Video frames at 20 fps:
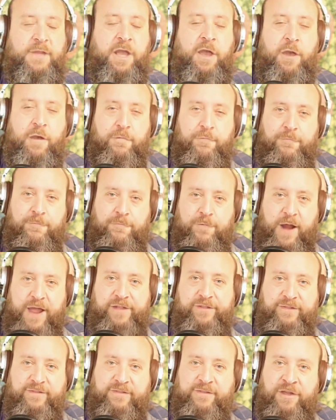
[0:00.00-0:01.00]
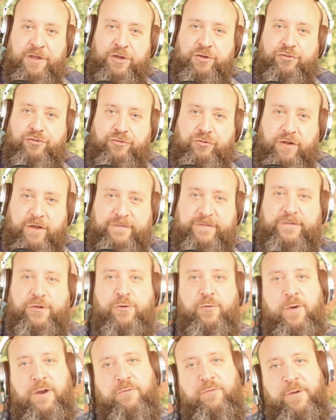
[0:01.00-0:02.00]
Friends, just a
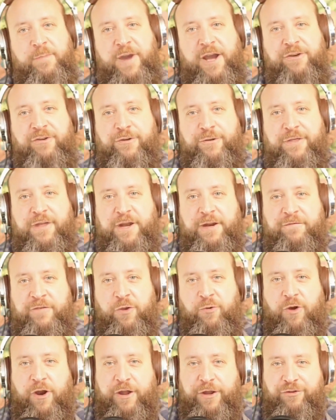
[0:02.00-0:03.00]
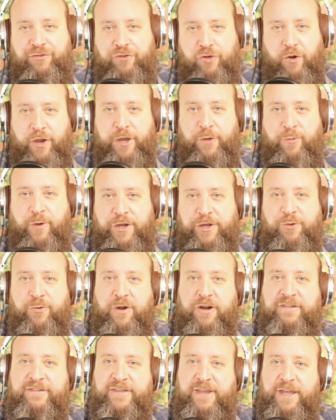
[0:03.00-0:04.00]
quick reminder that if you are enjoying what you
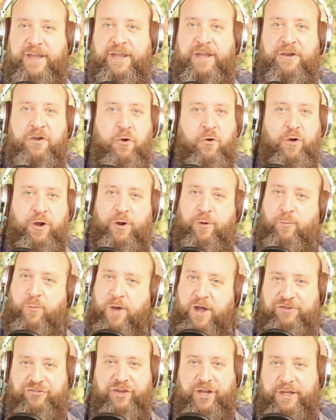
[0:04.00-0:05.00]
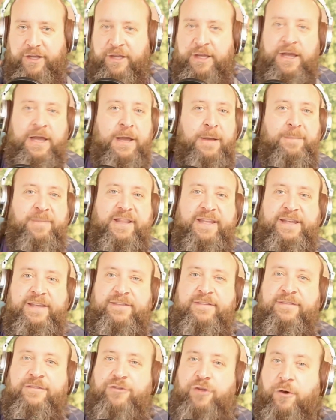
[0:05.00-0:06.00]
are seeing or watching,
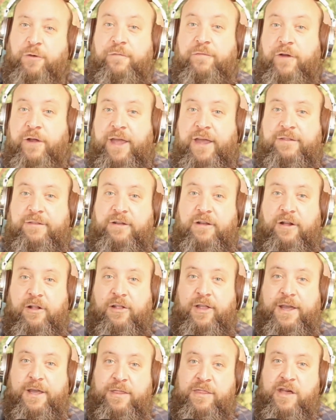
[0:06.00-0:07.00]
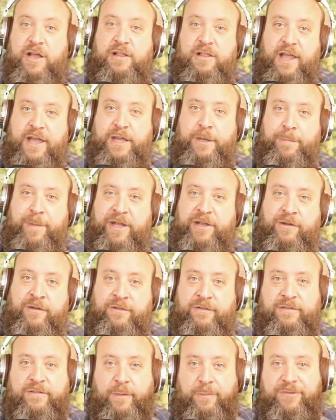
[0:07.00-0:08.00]
please don't forget to click the like
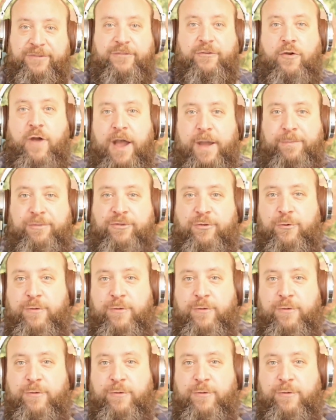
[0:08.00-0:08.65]
button, subscribe to